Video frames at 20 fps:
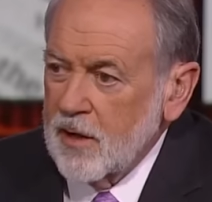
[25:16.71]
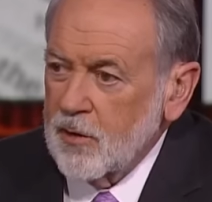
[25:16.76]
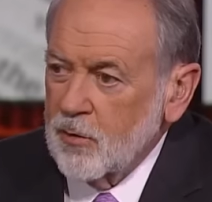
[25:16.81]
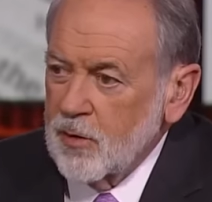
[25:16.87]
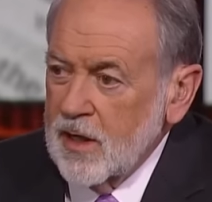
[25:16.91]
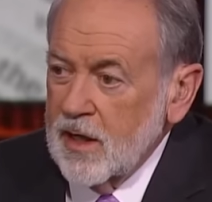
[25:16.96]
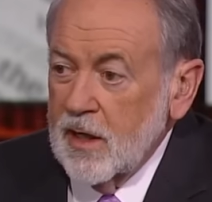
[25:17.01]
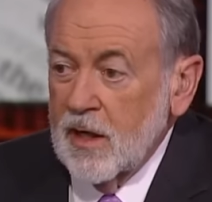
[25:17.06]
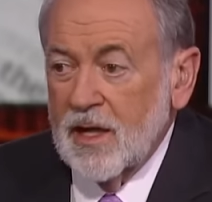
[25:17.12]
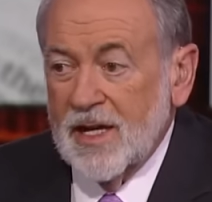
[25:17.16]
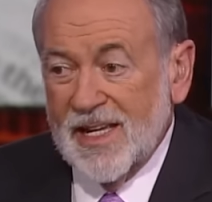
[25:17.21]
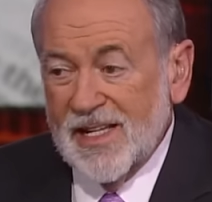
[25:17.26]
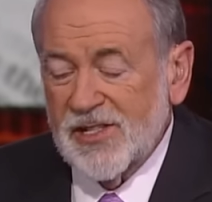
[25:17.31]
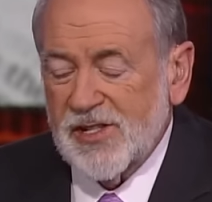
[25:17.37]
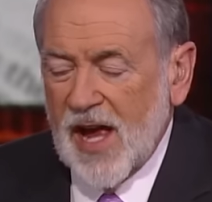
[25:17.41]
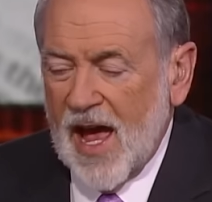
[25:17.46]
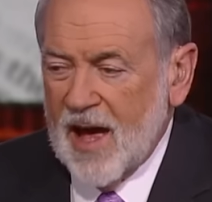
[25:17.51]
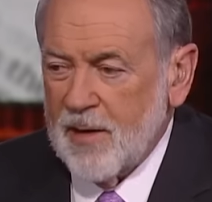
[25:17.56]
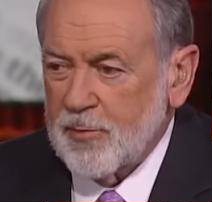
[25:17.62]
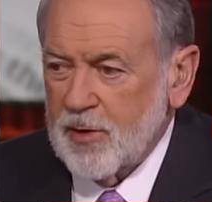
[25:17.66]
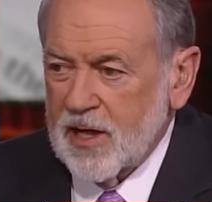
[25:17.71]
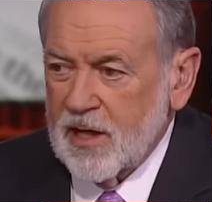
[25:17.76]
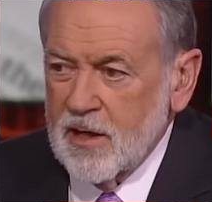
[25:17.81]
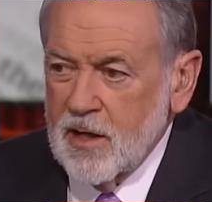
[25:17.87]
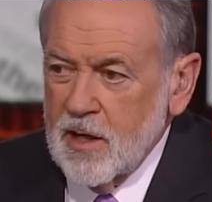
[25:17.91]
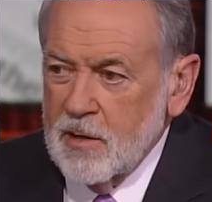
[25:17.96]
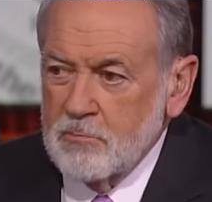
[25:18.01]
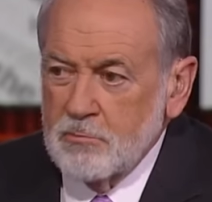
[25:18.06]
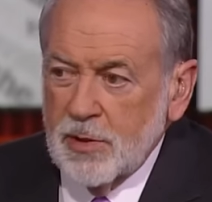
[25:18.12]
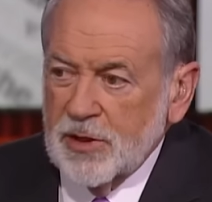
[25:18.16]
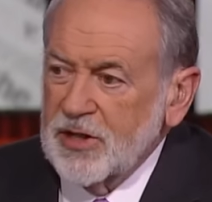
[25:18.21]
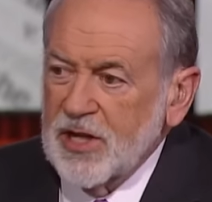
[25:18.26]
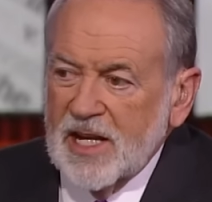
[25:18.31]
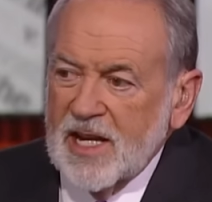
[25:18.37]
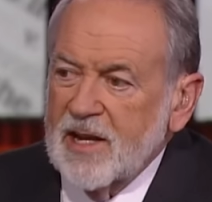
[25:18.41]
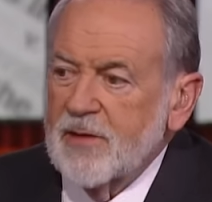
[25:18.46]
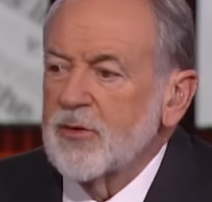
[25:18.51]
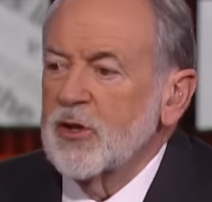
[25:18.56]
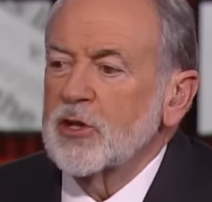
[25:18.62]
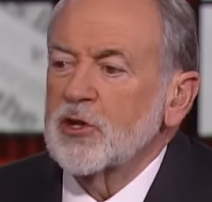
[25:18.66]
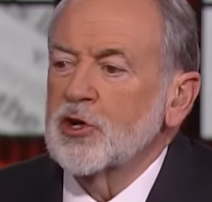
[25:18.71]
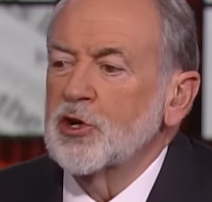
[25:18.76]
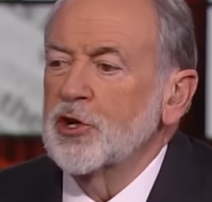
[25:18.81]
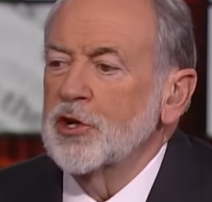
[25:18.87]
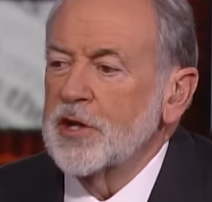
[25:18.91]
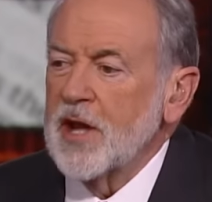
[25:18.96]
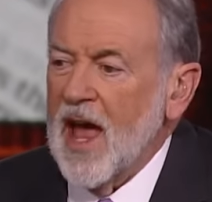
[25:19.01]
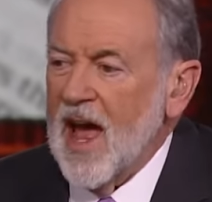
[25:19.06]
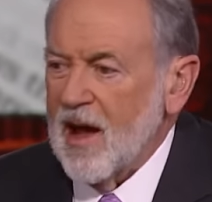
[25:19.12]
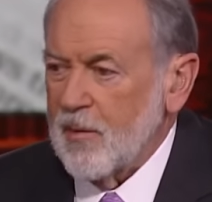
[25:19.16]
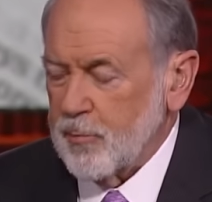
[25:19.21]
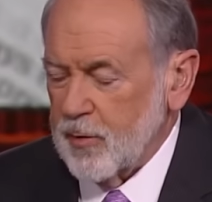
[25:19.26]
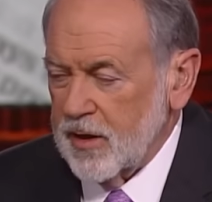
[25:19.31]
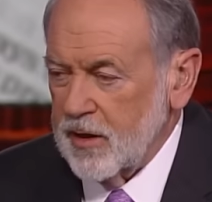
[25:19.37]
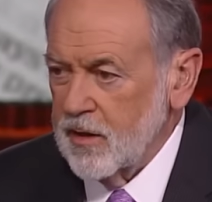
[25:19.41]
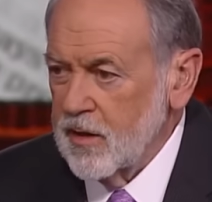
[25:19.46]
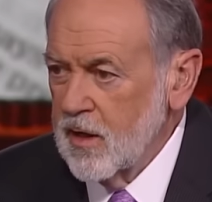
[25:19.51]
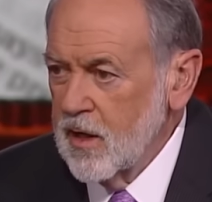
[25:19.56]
only is happening, but that even could happen.